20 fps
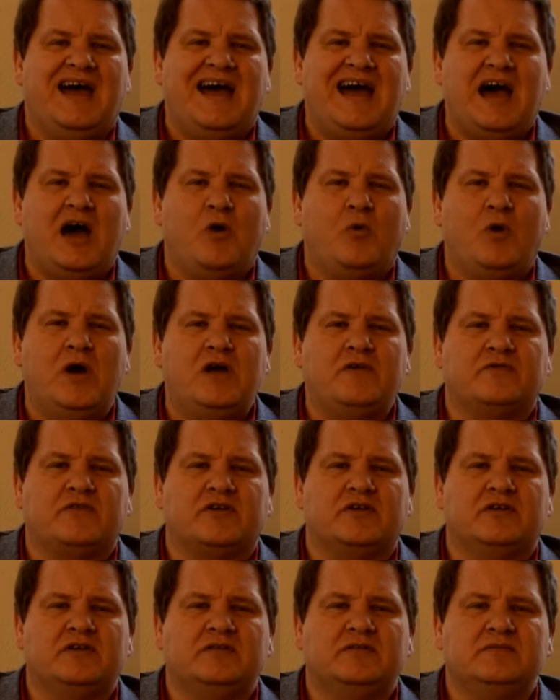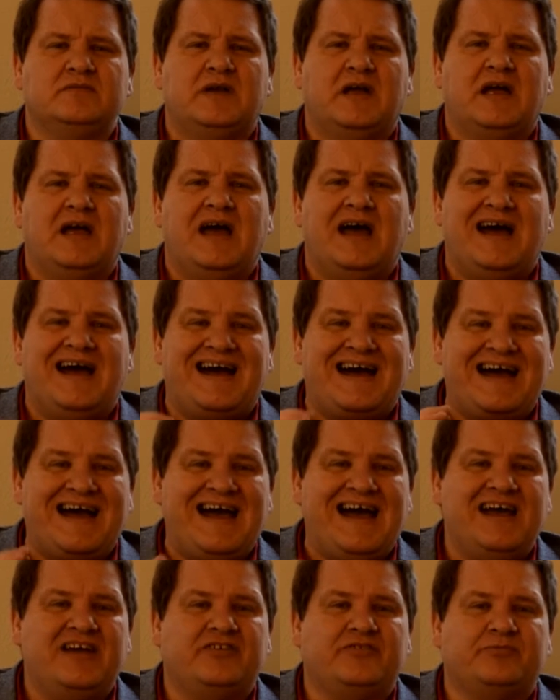However,
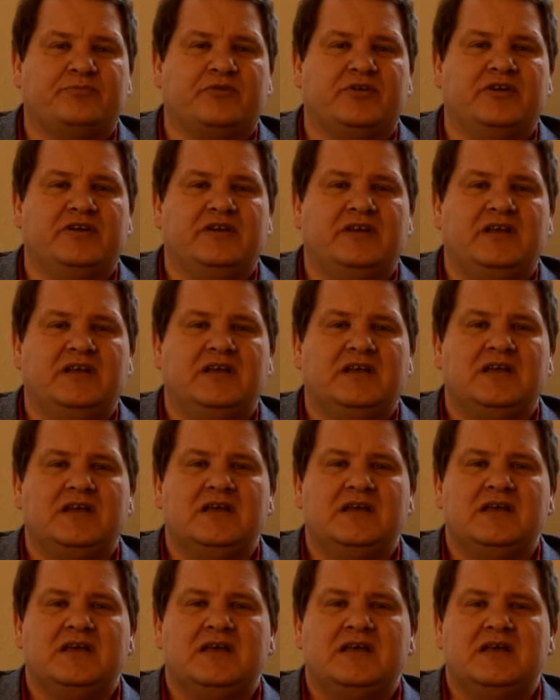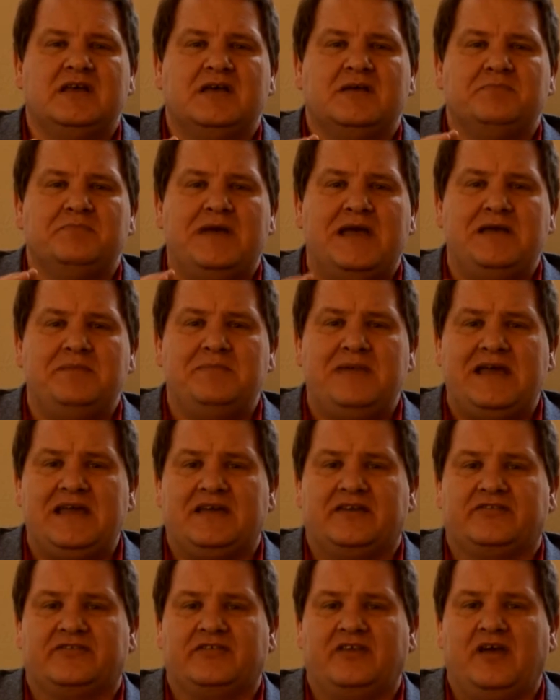aspirin may
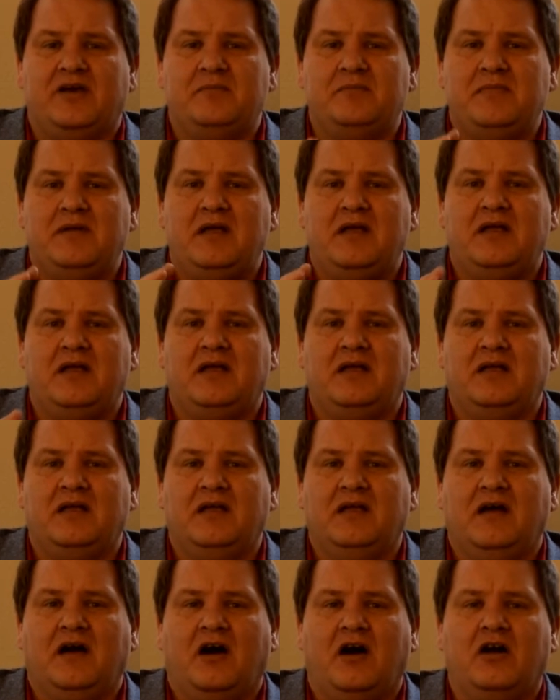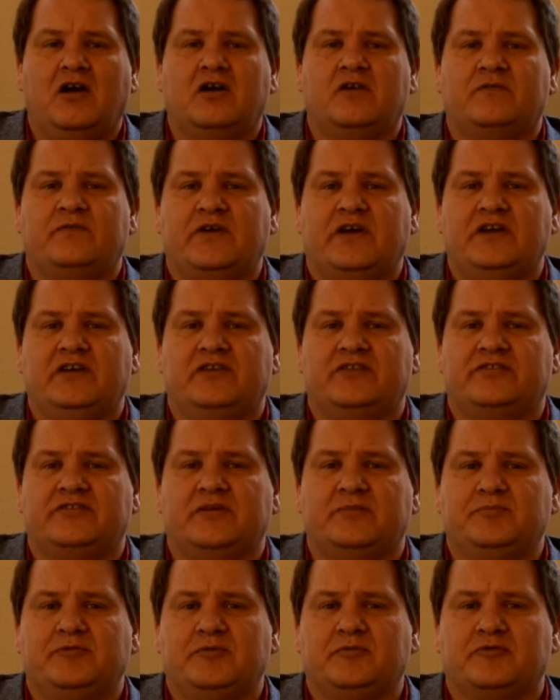make some heart failure
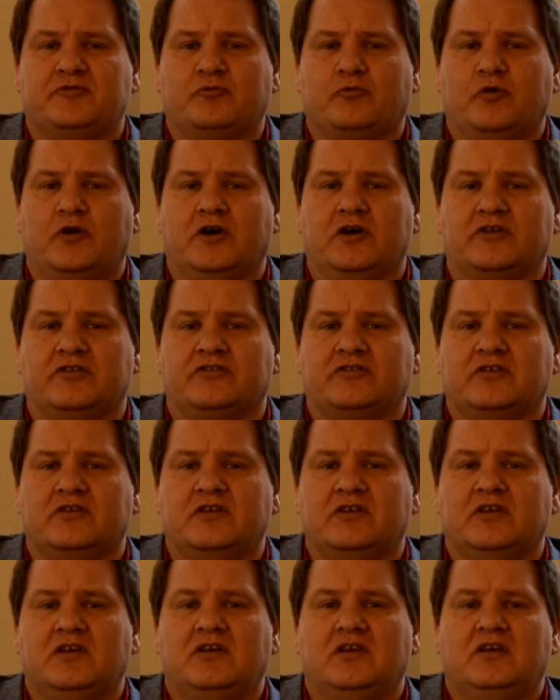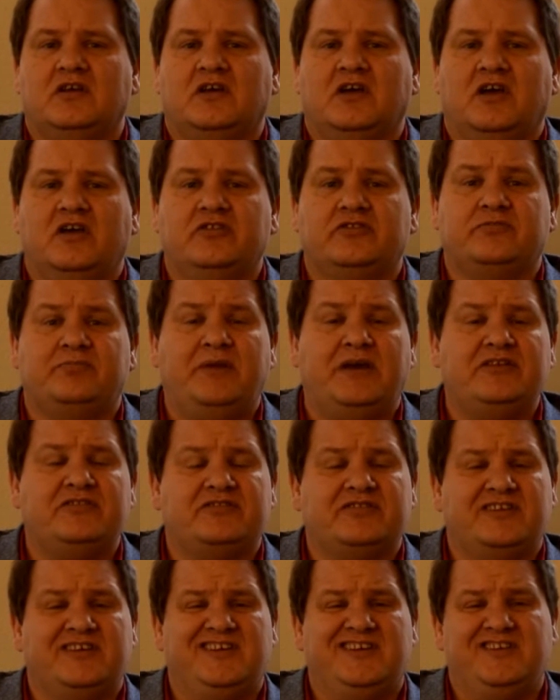symptoms worse,
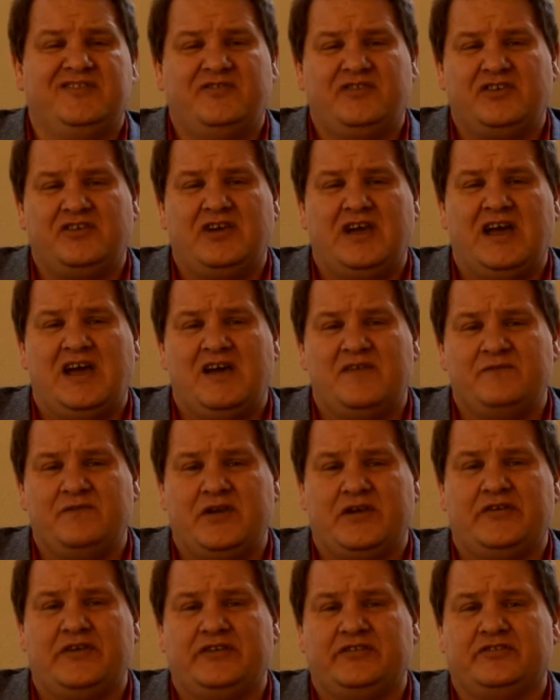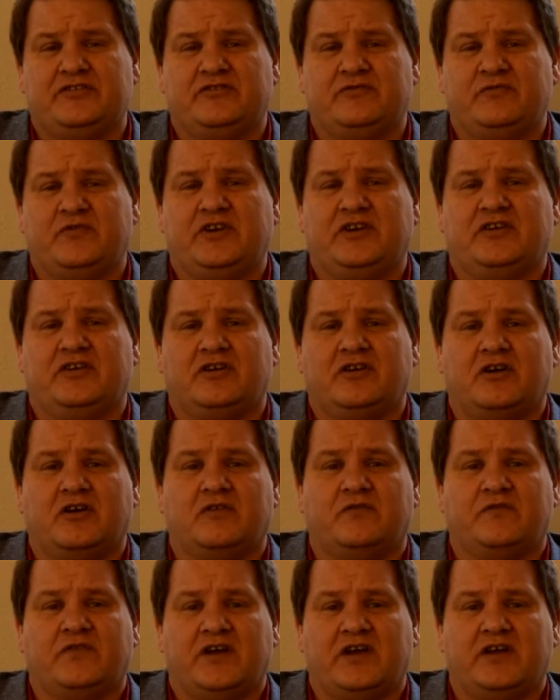especially if you have very severe
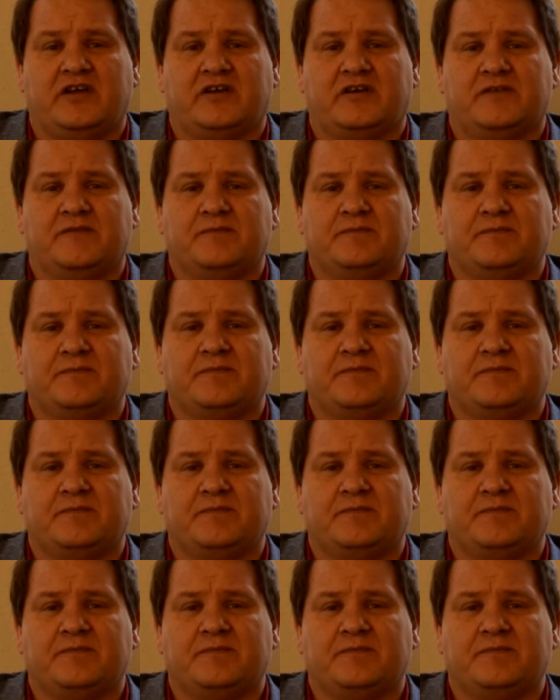heart failure.